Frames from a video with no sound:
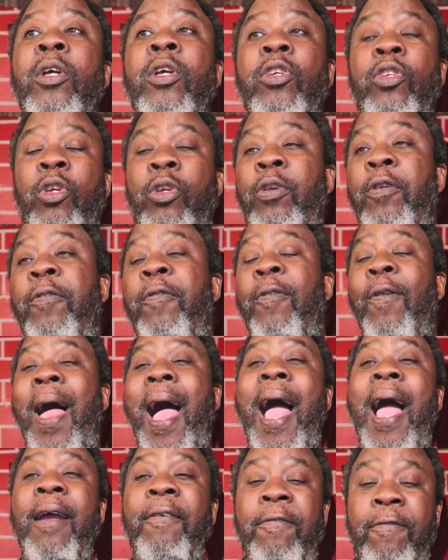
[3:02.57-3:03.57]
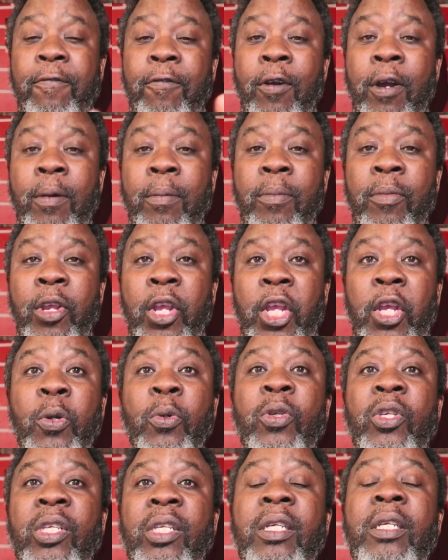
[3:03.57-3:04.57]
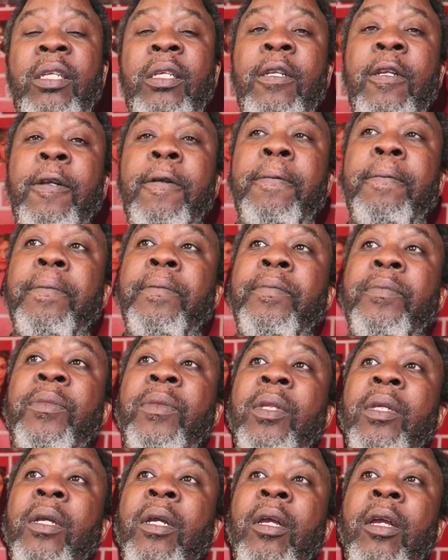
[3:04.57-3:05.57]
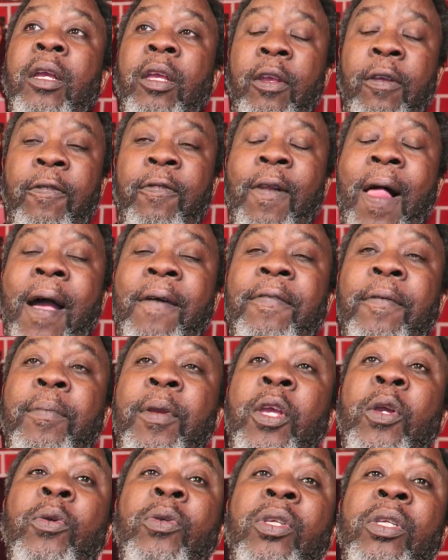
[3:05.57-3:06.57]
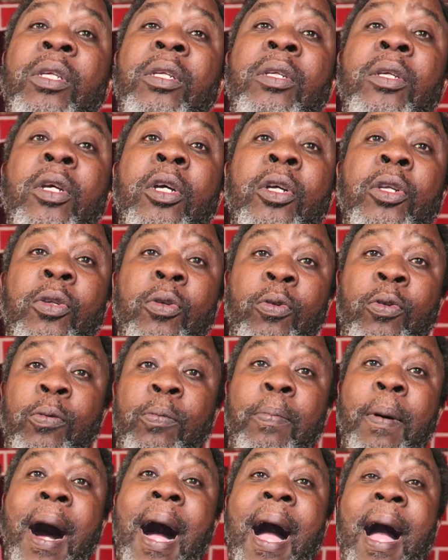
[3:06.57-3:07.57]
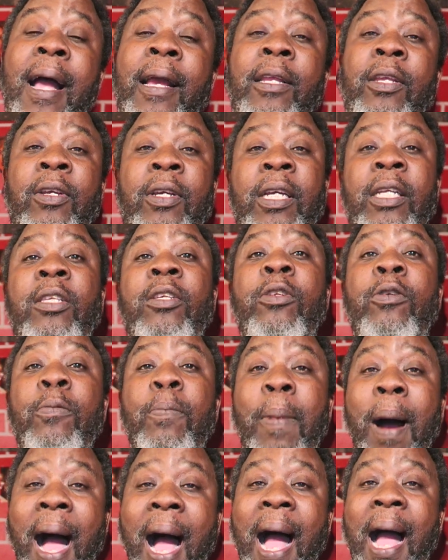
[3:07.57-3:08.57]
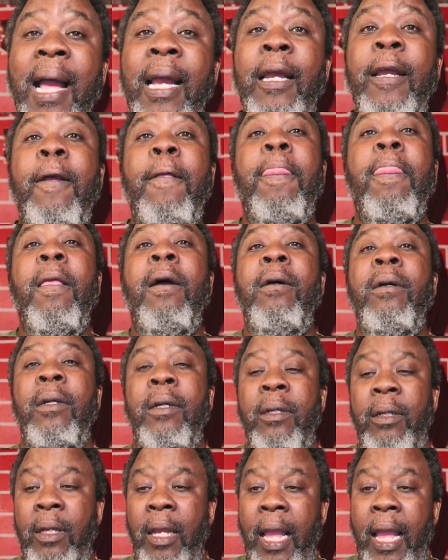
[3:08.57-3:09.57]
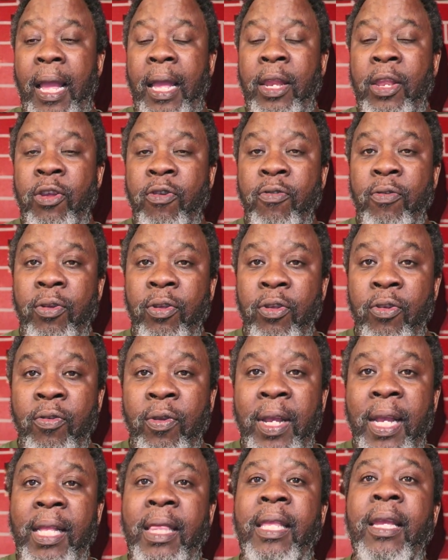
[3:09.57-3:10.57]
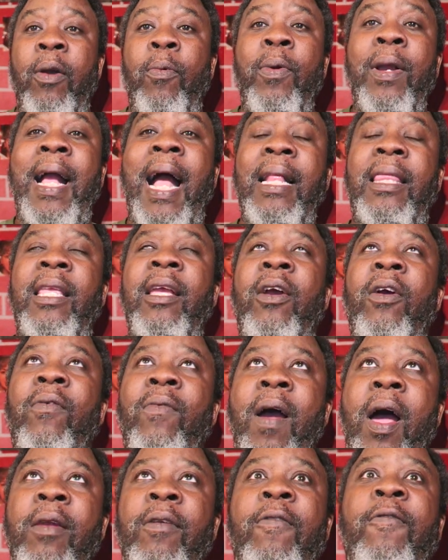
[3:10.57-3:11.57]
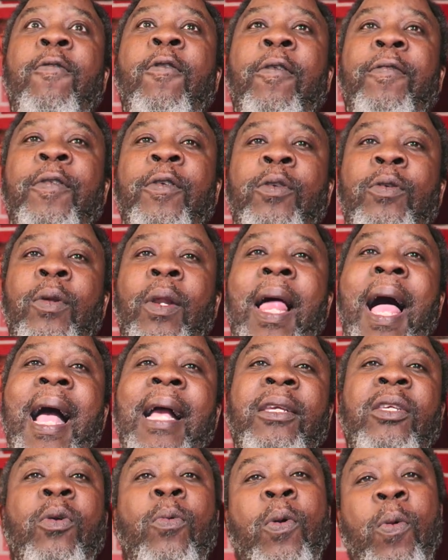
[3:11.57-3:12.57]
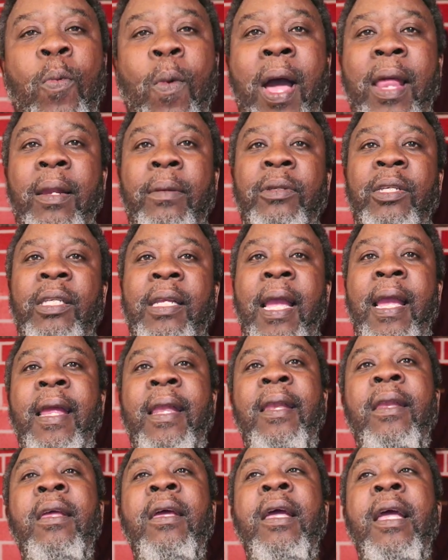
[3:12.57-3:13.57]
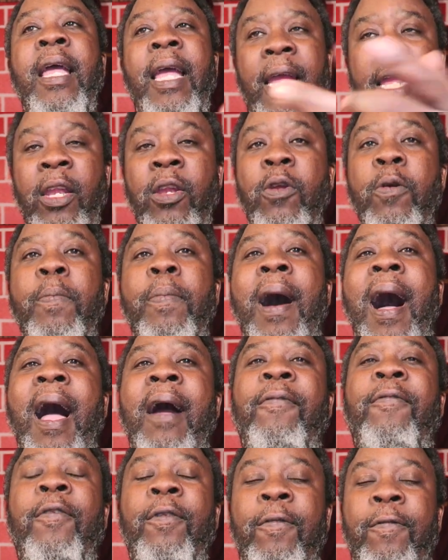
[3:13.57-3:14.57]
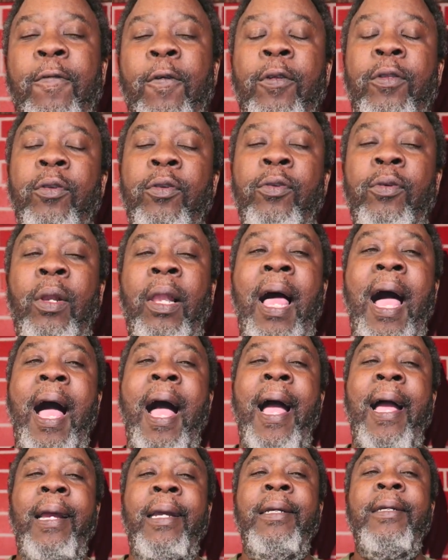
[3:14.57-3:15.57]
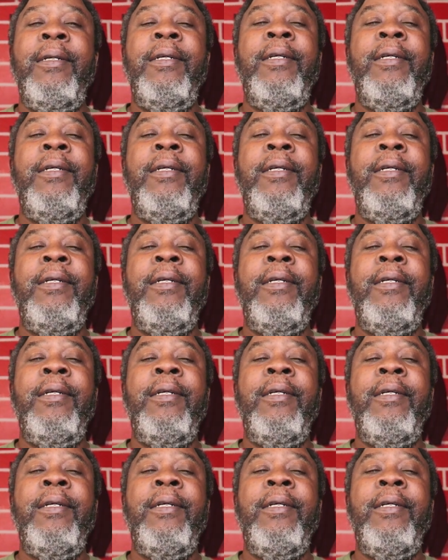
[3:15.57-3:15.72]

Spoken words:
So you fly from Houston to Dubai. You get to Dubai, and you get there. We got there around the 4th of July, so we wind up staying in Dubai for the 4th of July.